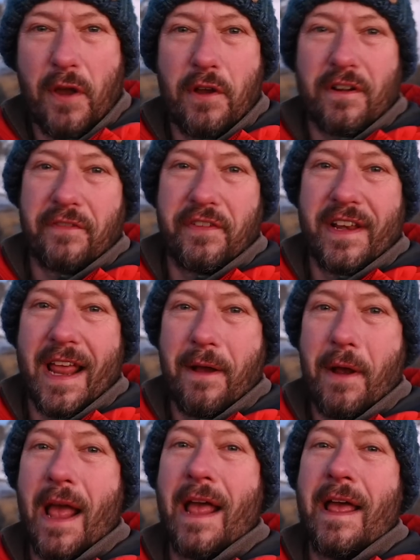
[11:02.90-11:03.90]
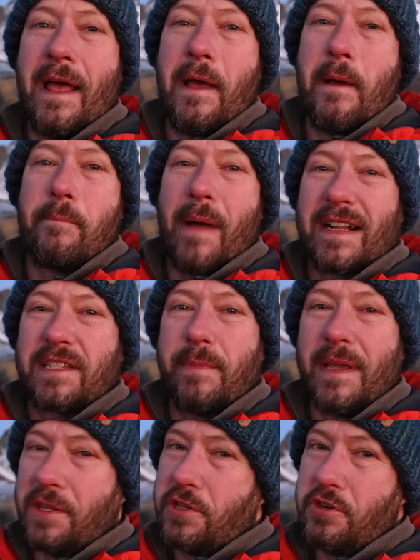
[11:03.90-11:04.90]
photographing now back to
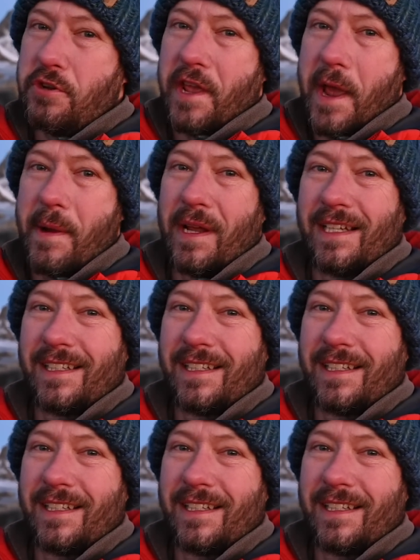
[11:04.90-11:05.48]
me in the studio.